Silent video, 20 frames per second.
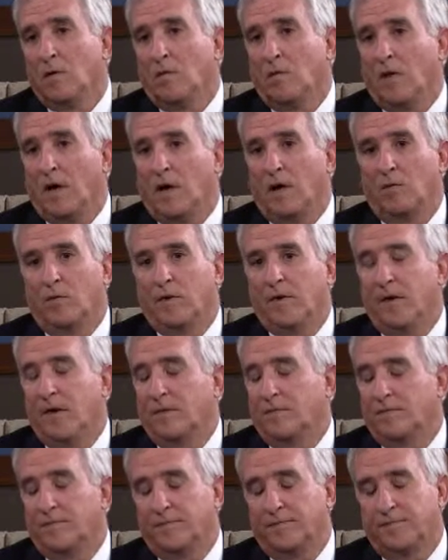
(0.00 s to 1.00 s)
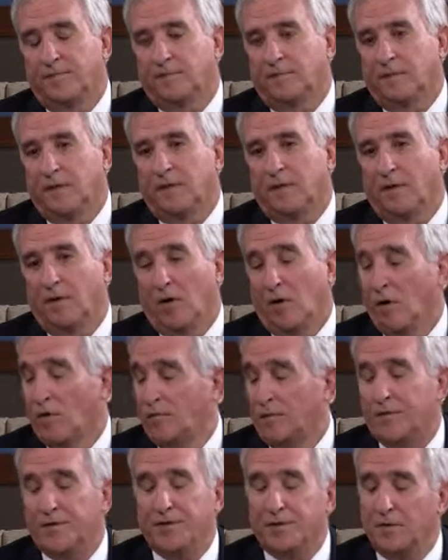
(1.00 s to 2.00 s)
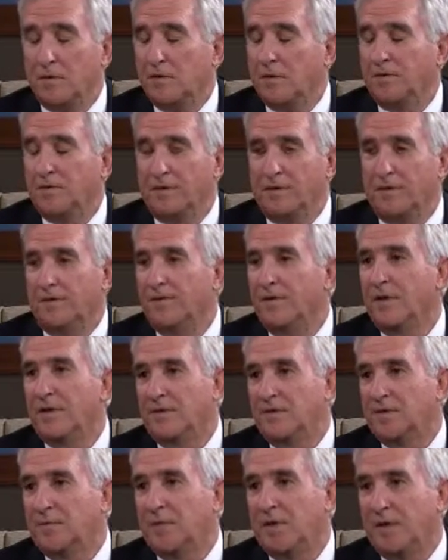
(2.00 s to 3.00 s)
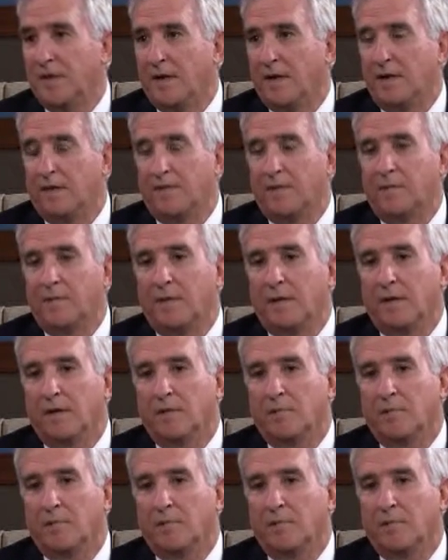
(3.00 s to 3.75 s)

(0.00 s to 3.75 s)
Well, we have over 200 events planned